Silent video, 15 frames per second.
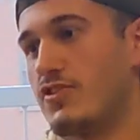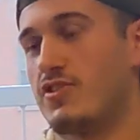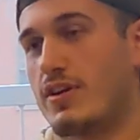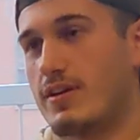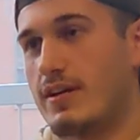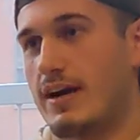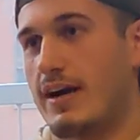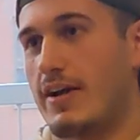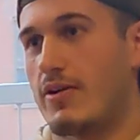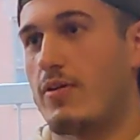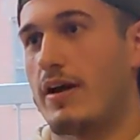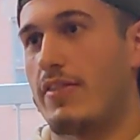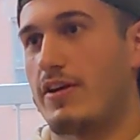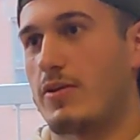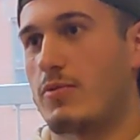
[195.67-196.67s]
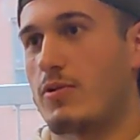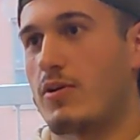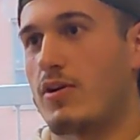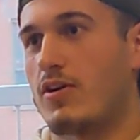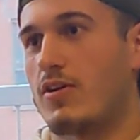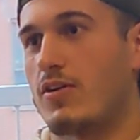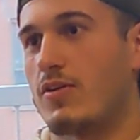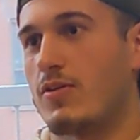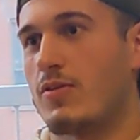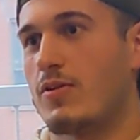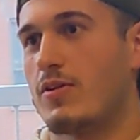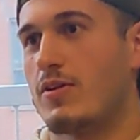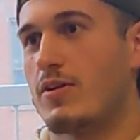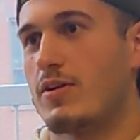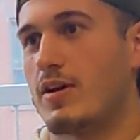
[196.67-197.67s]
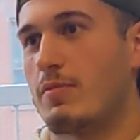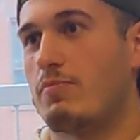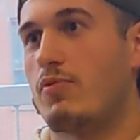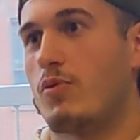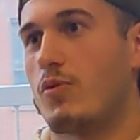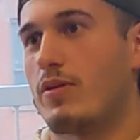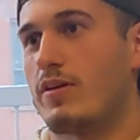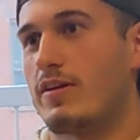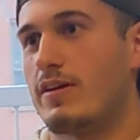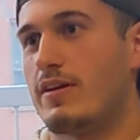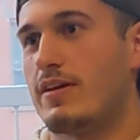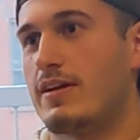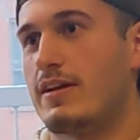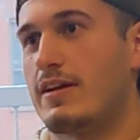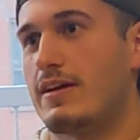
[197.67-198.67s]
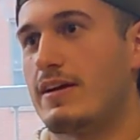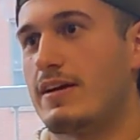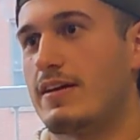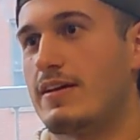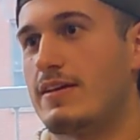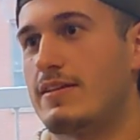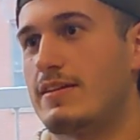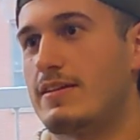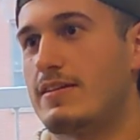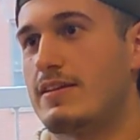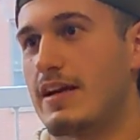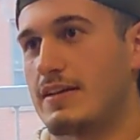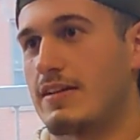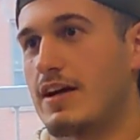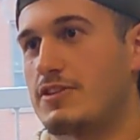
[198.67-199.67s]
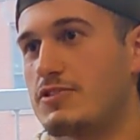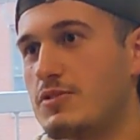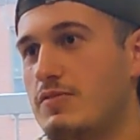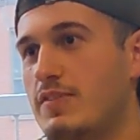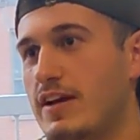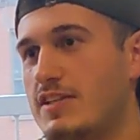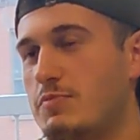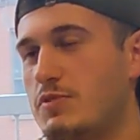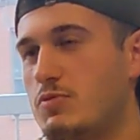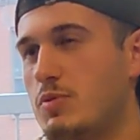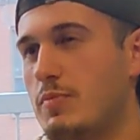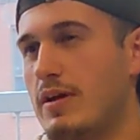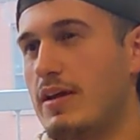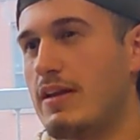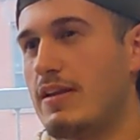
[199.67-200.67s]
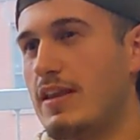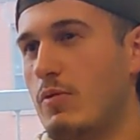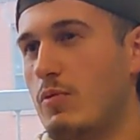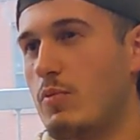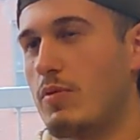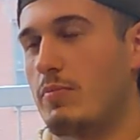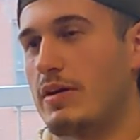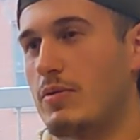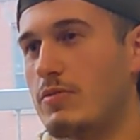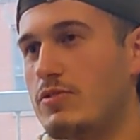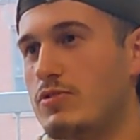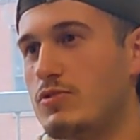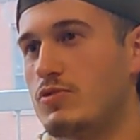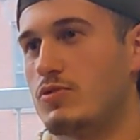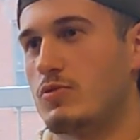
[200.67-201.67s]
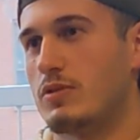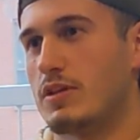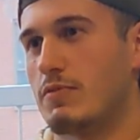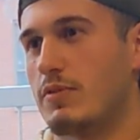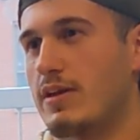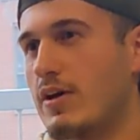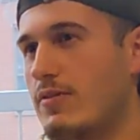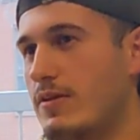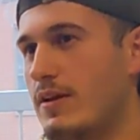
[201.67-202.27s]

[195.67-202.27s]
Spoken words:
sundial, I think were all important technological advancements we made that we wouldn't be able to live without